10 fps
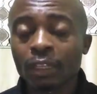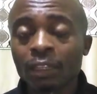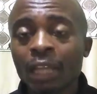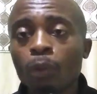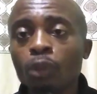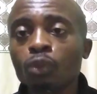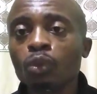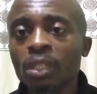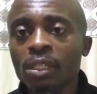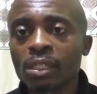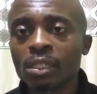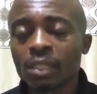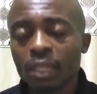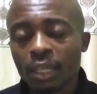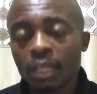that will do this
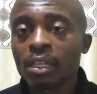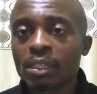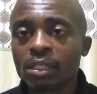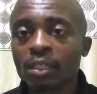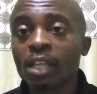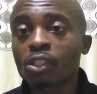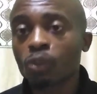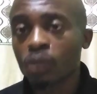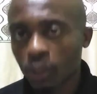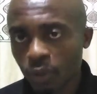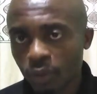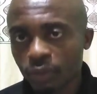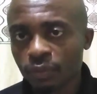is testosterone